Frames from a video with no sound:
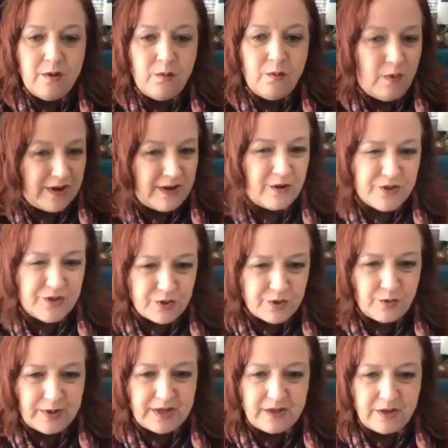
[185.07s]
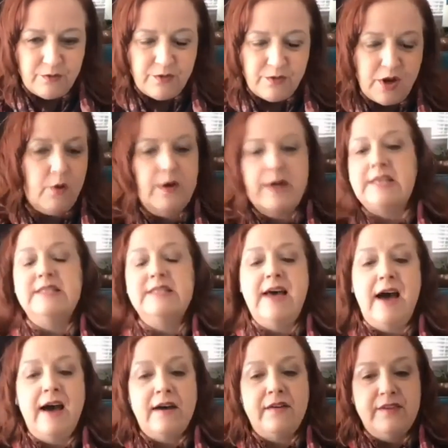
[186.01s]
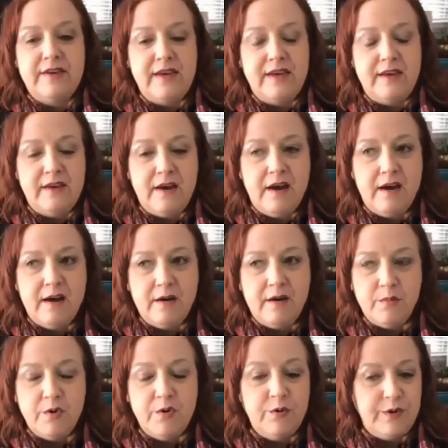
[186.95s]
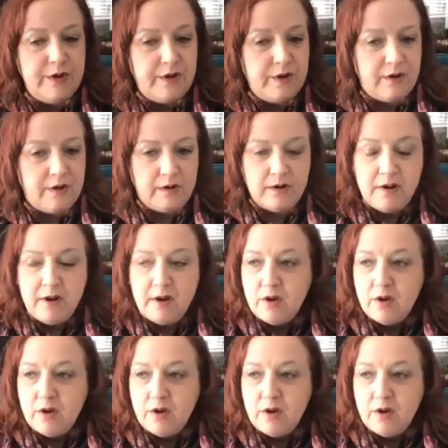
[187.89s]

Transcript: what you're doing, you know exactly who your